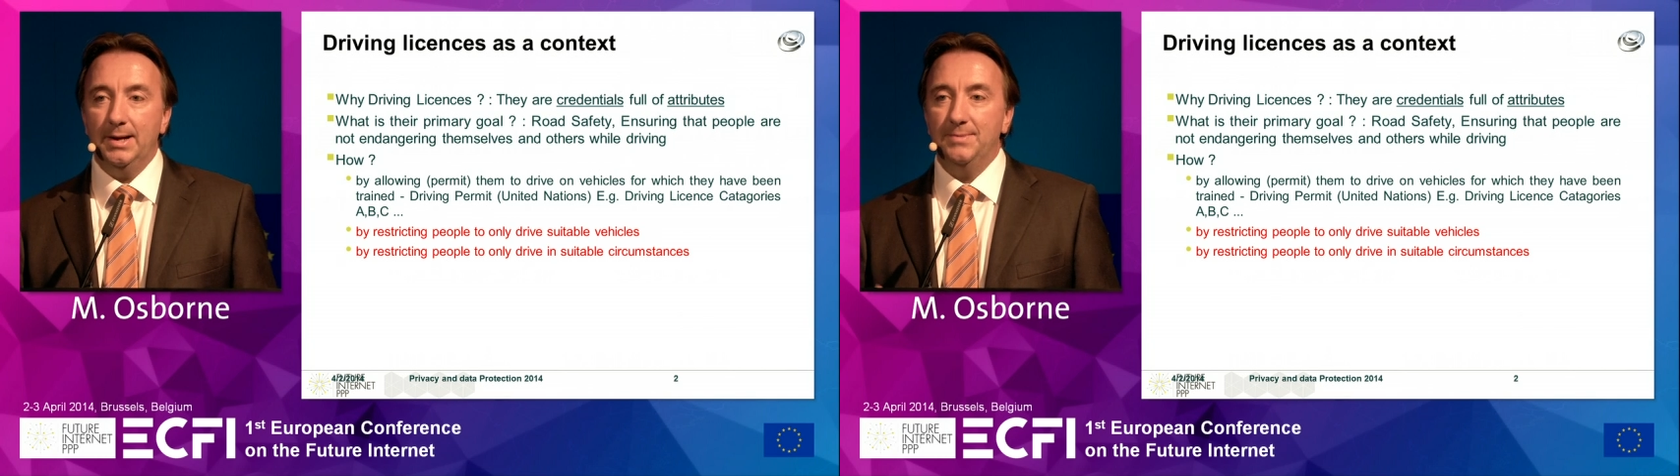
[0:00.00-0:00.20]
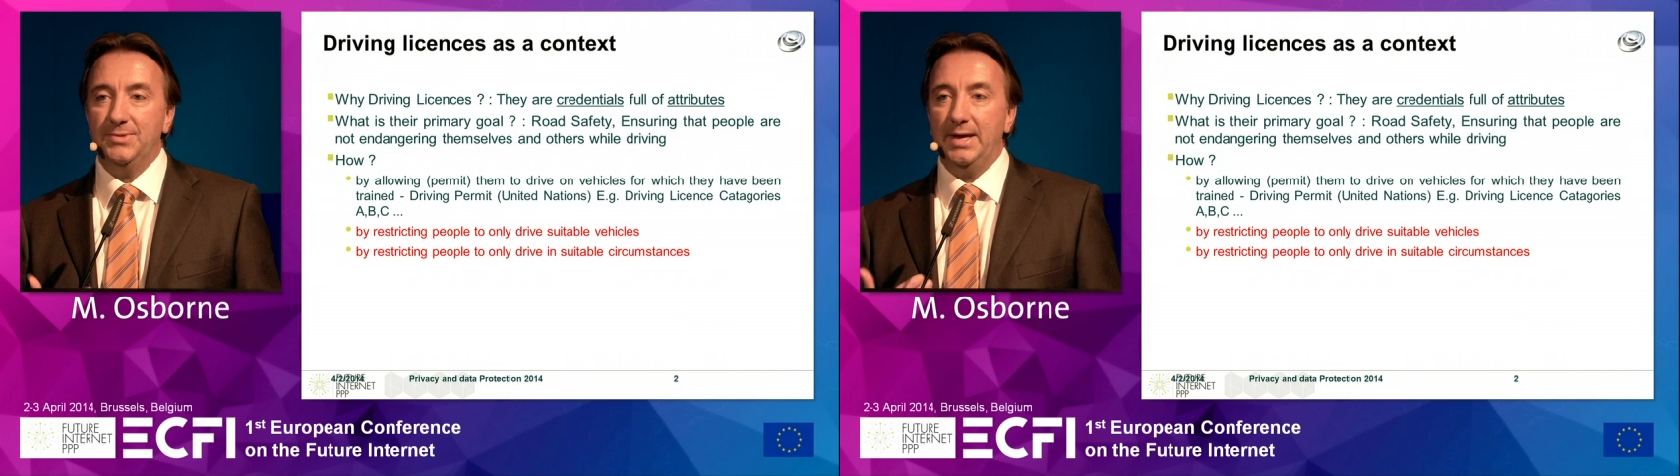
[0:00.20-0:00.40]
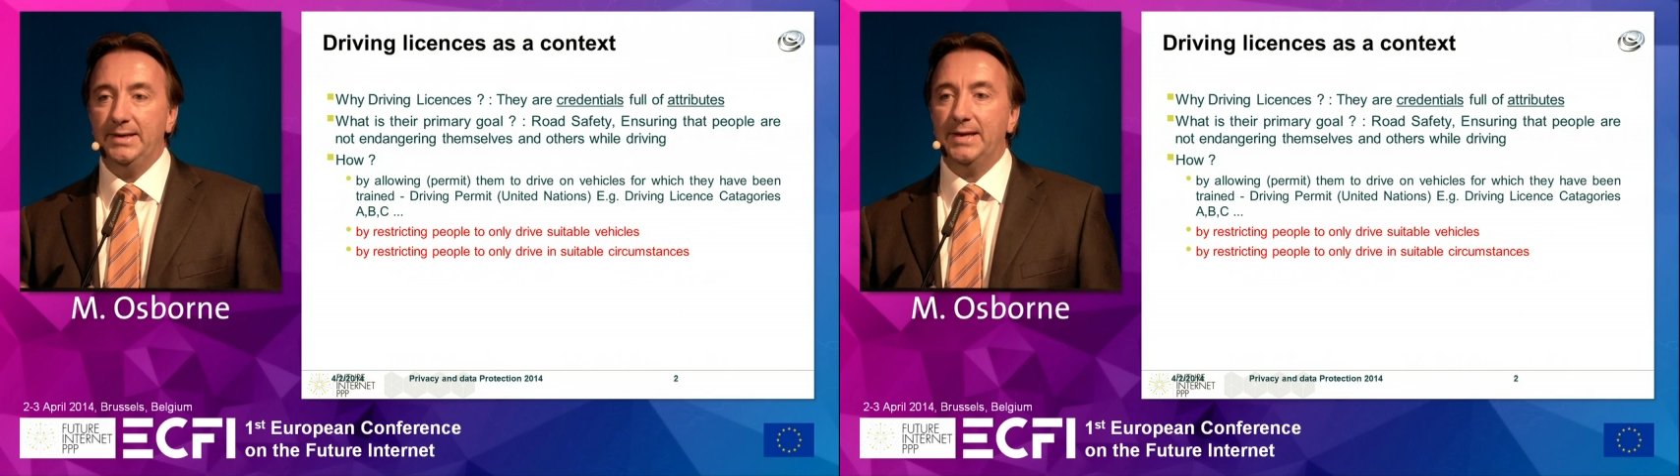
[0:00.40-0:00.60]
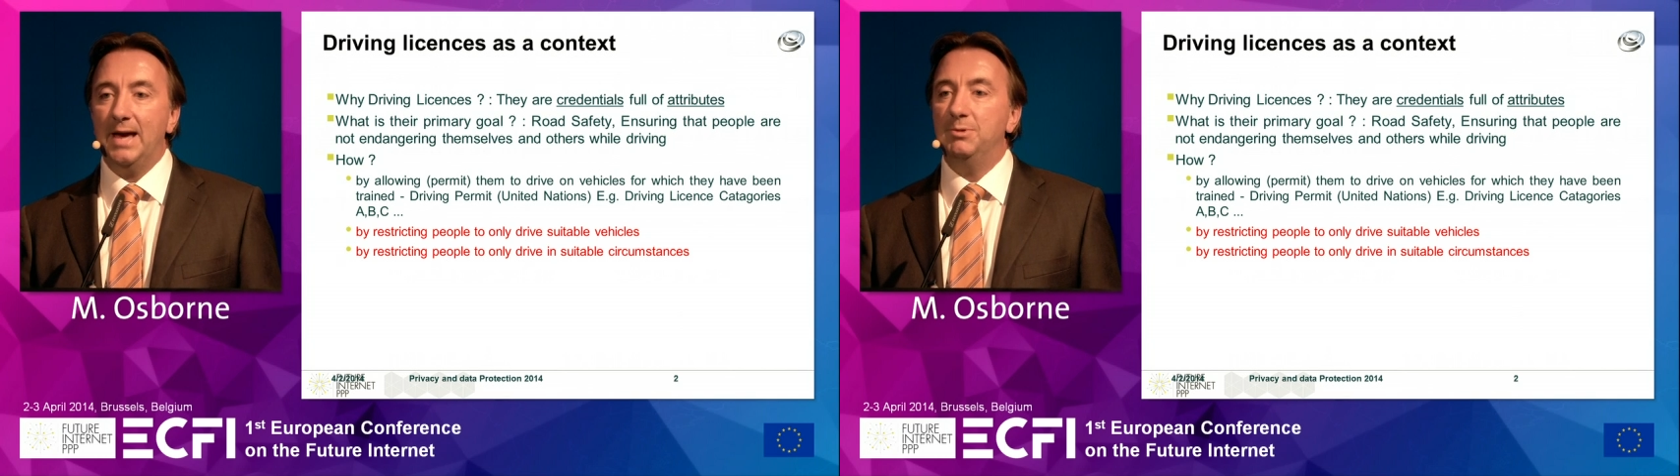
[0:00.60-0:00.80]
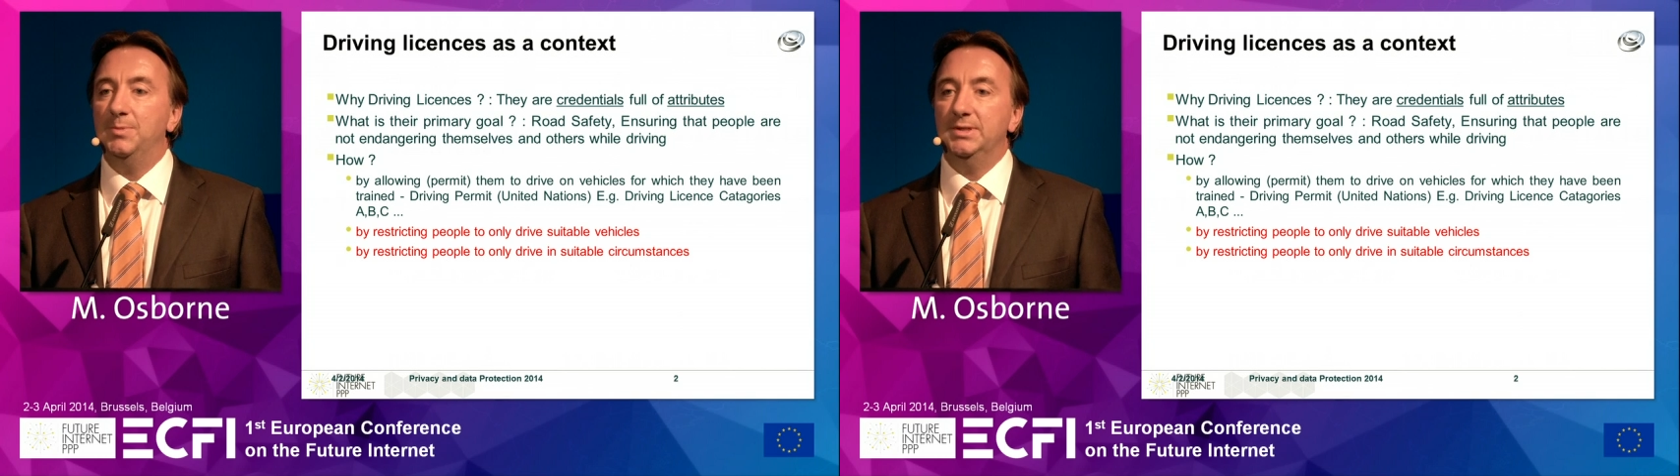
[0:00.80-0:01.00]
the
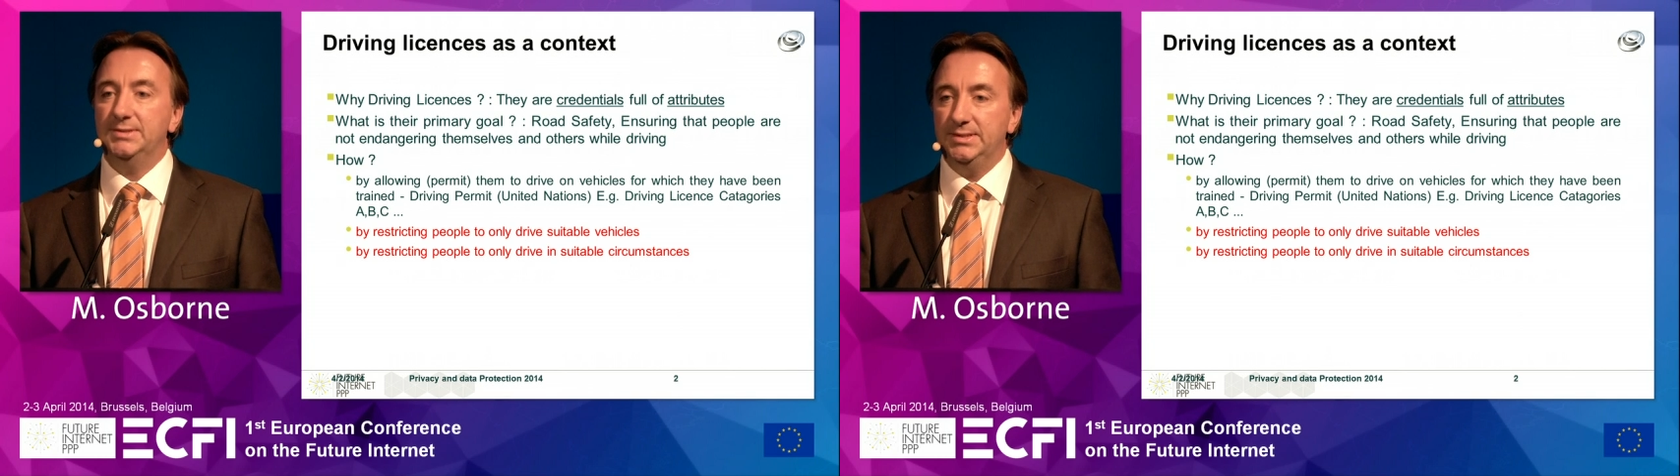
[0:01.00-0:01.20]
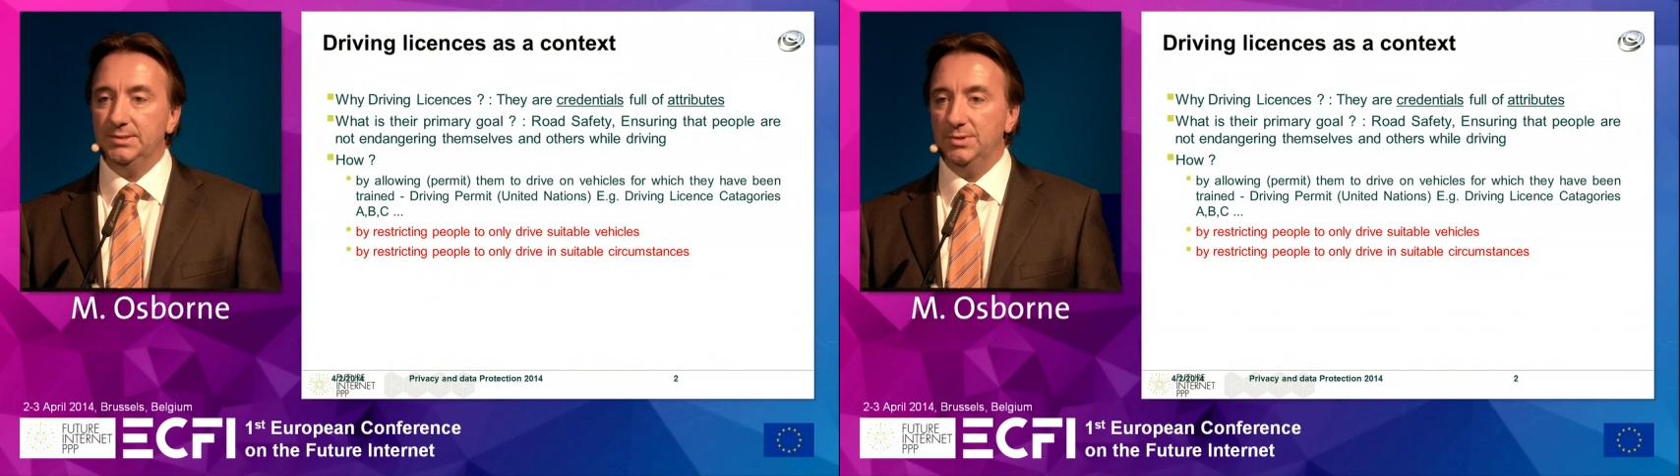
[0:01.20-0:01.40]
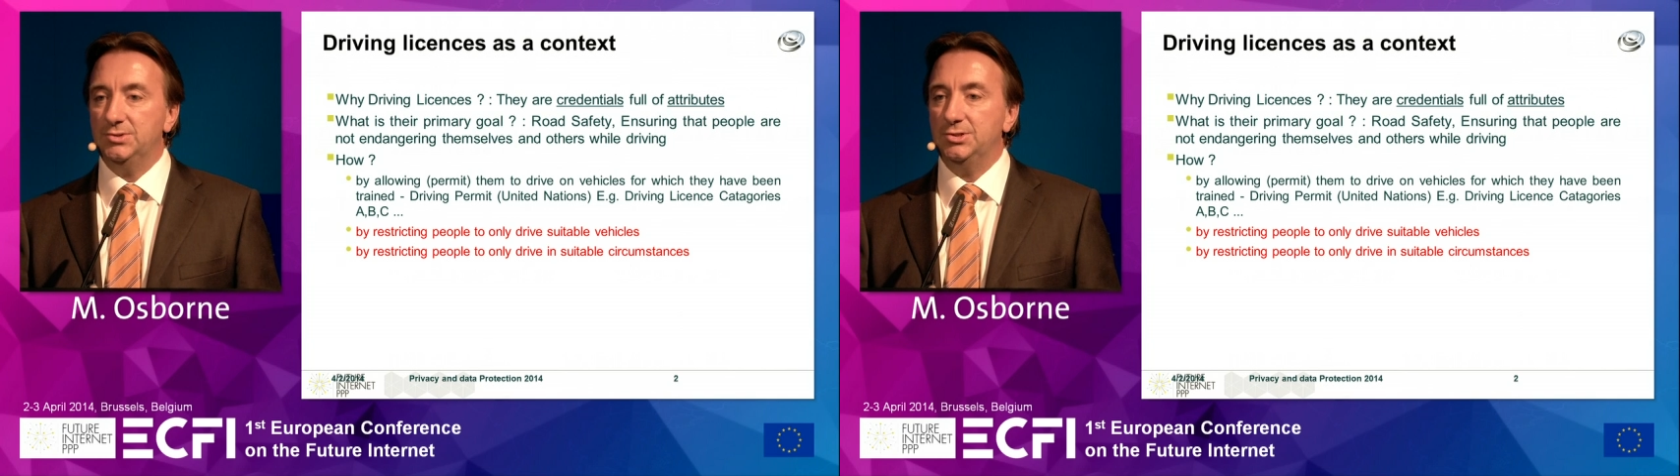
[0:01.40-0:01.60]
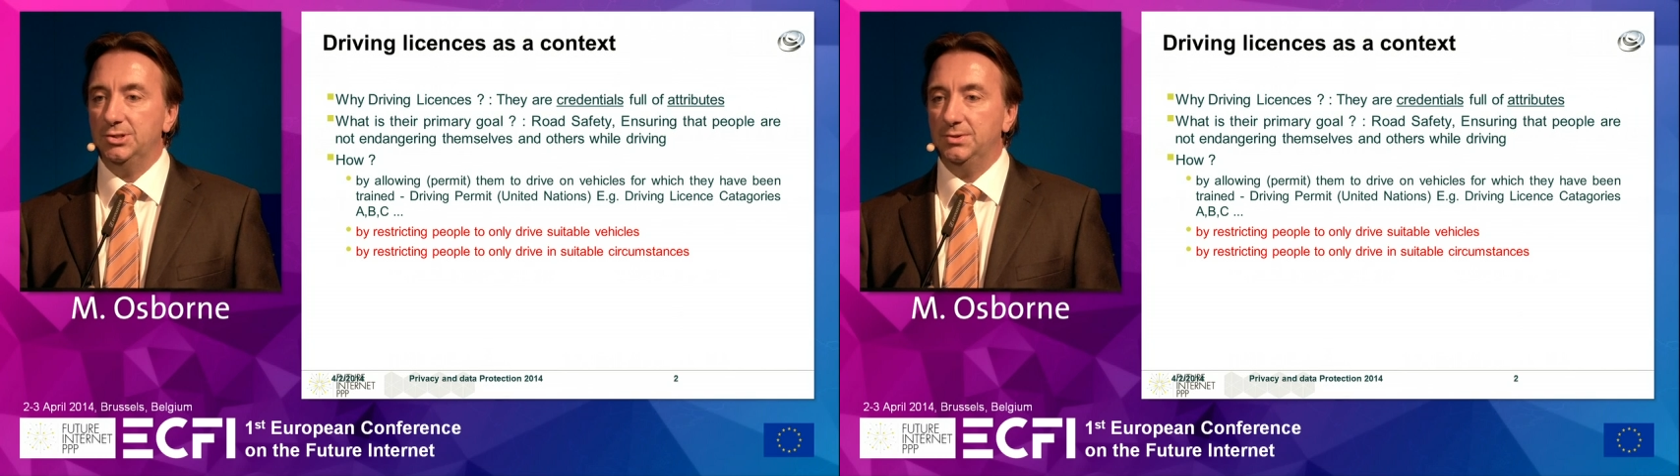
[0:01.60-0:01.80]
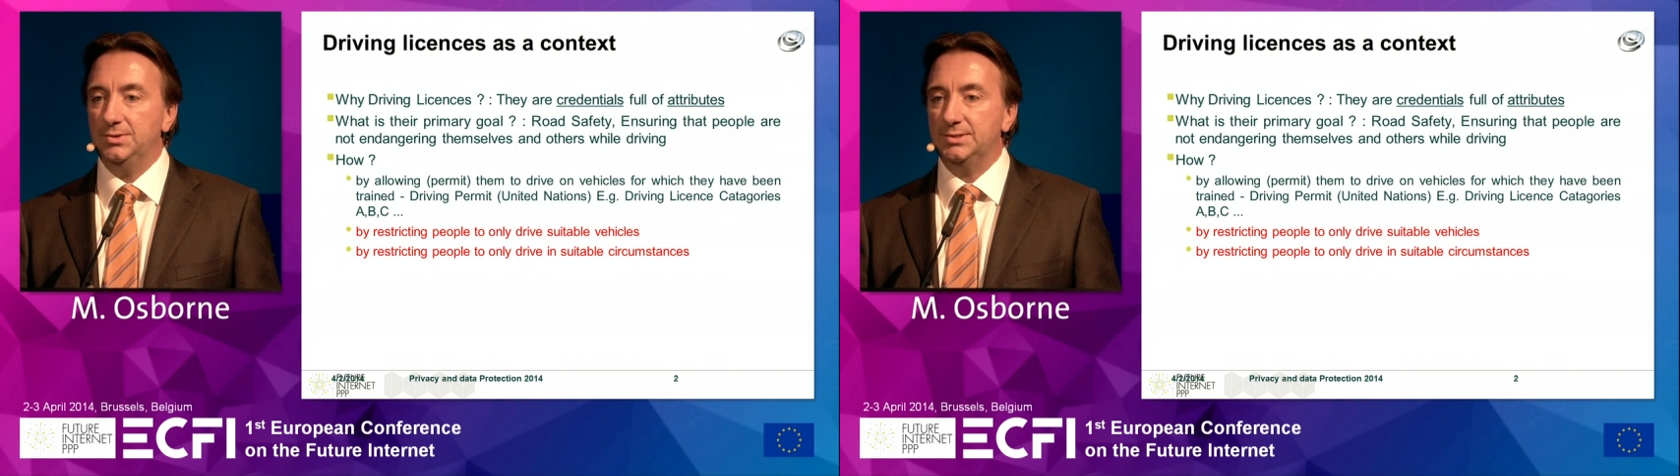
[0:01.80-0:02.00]
capability to
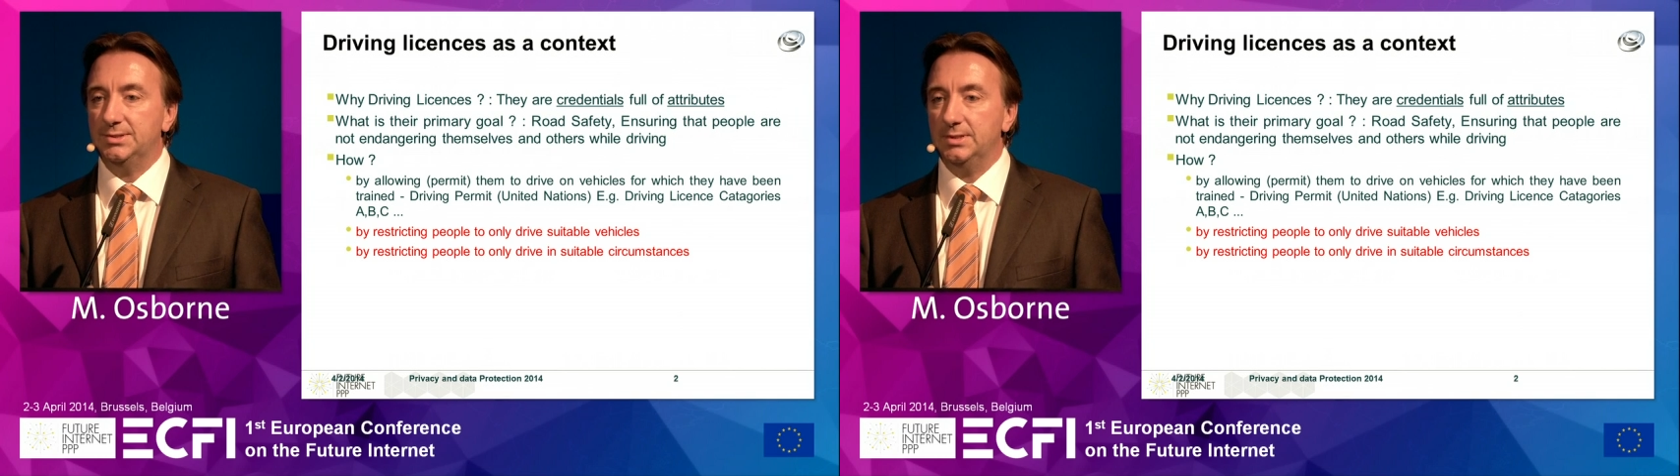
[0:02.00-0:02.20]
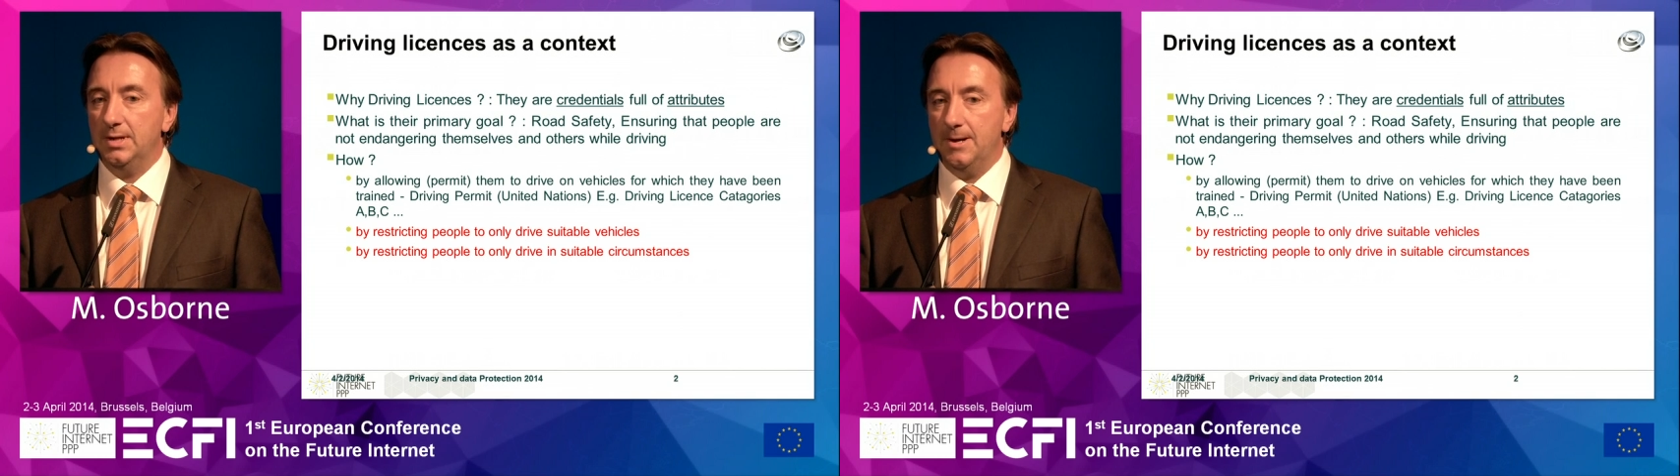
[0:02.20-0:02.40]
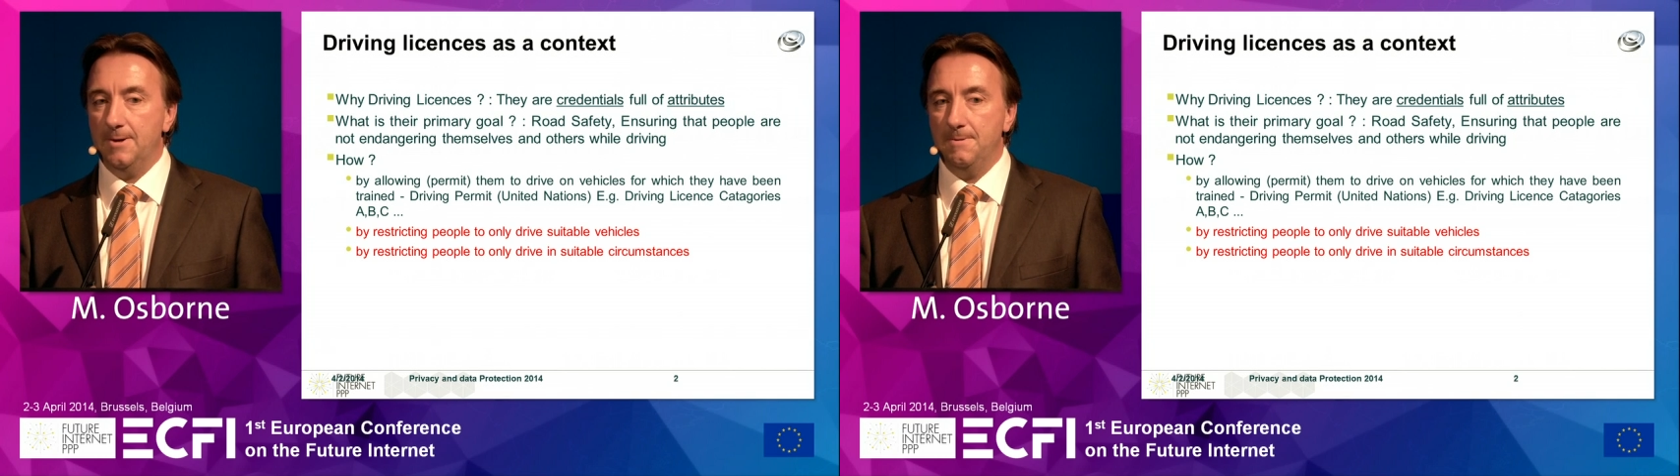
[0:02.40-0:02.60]
introduce